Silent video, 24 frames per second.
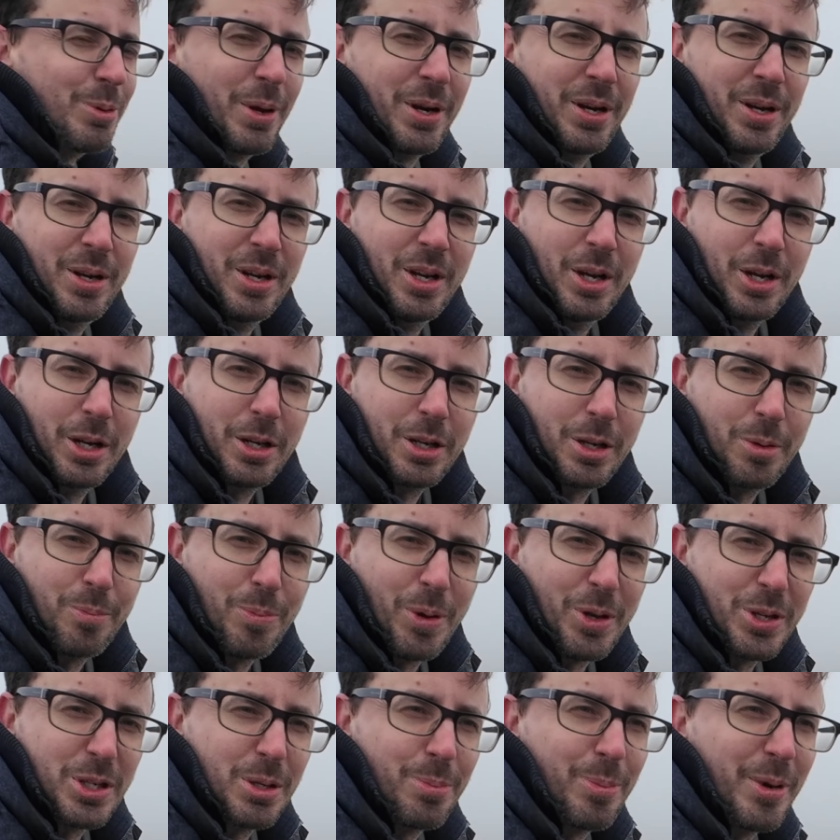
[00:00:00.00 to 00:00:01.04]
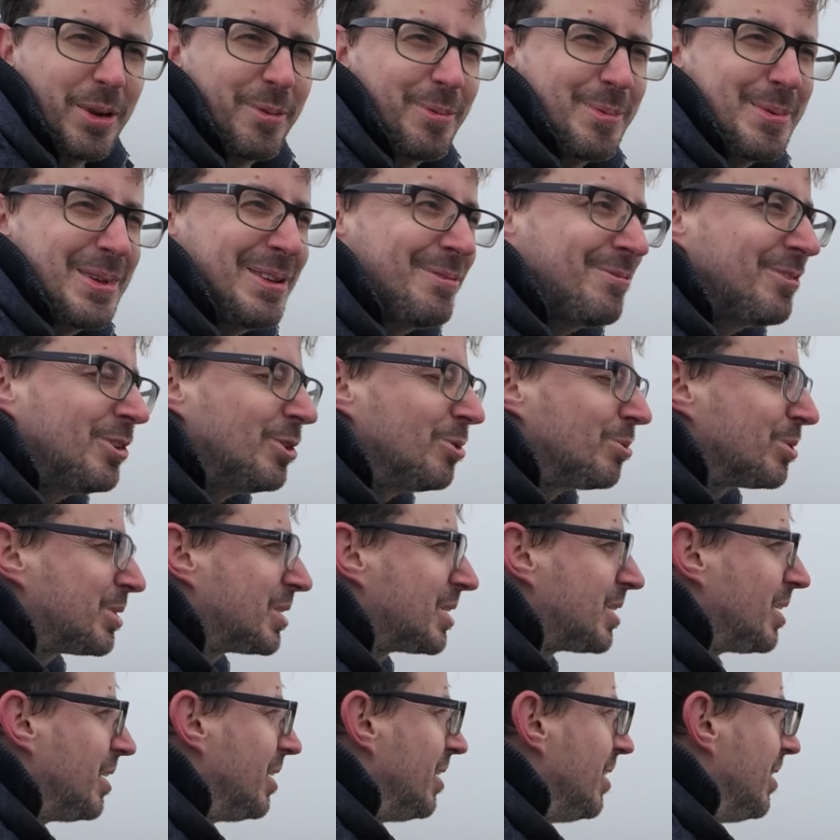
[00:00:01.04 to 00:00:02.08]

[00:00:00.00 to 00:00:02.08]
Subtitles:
one could possibly be false.